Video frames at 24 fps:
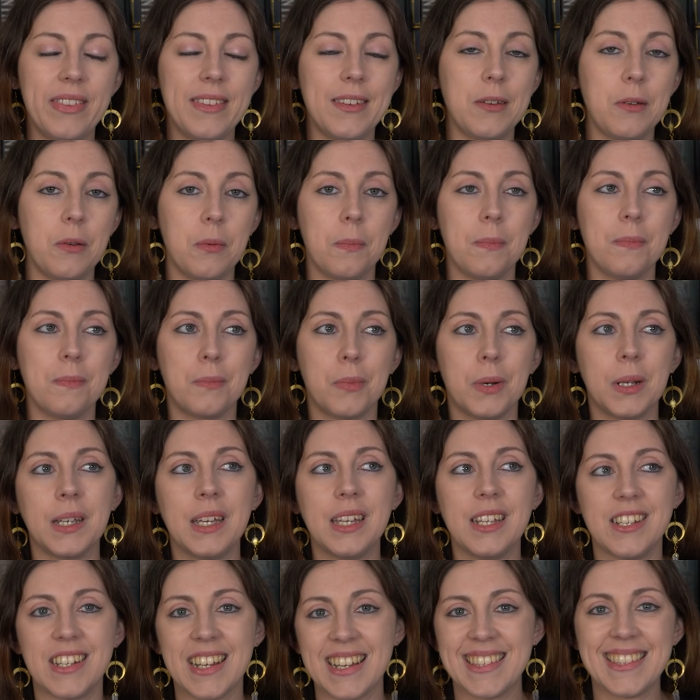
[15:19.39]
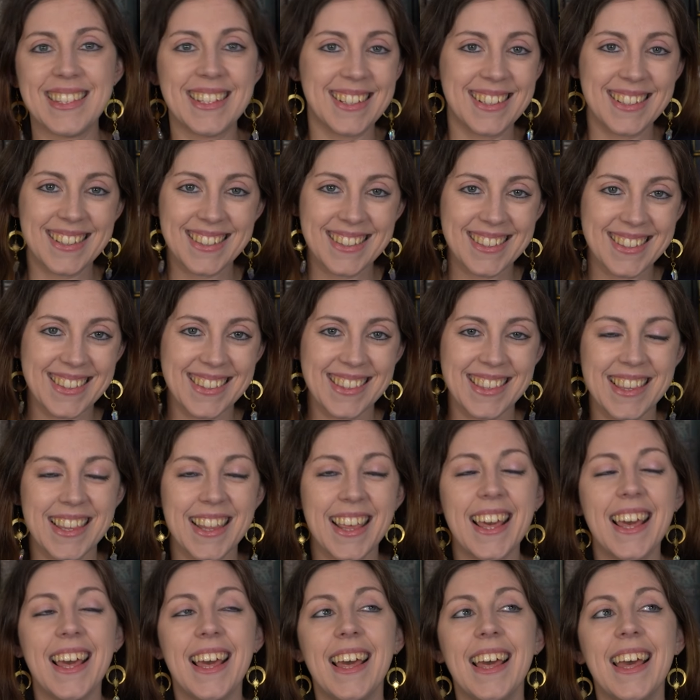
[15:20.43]
to bringing justice.
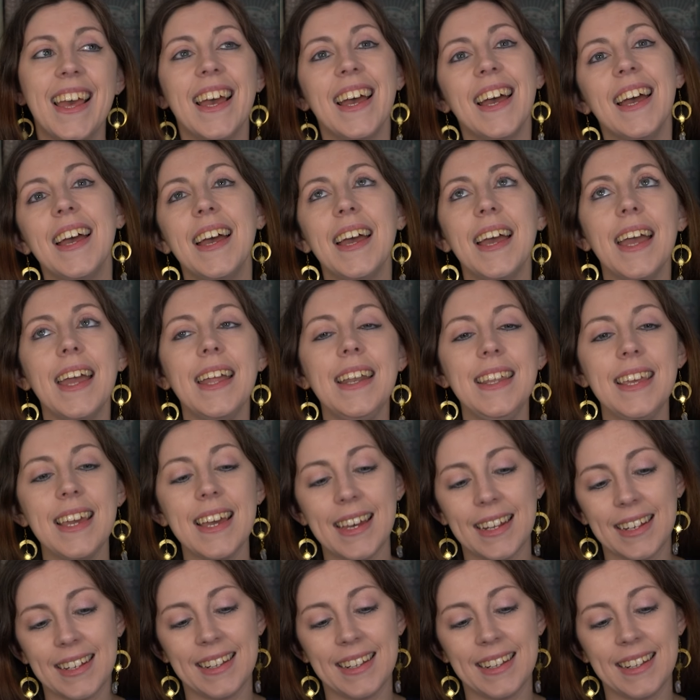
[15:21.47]
And yeah,